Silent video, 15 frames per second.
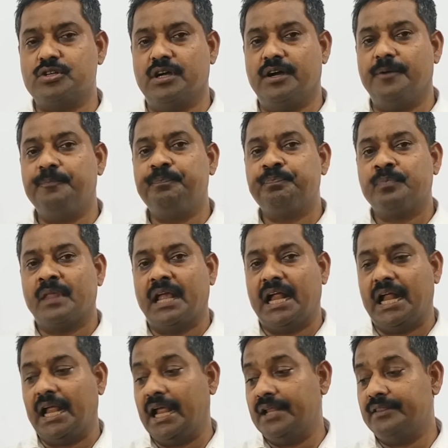Uh,
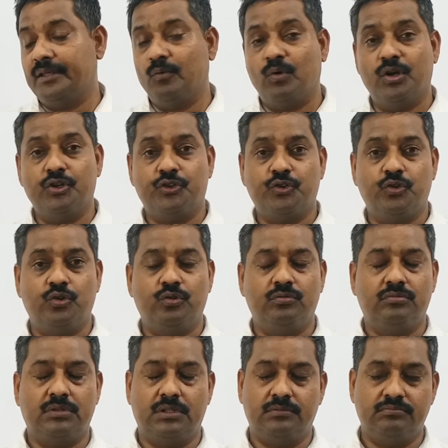and they want
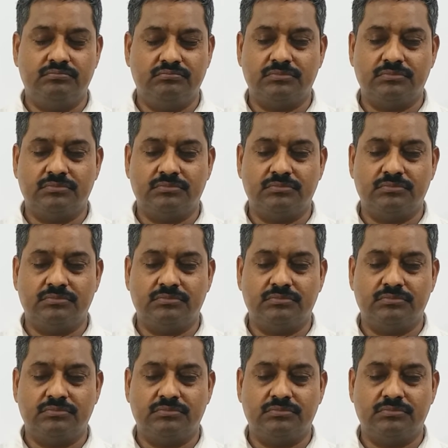to uh,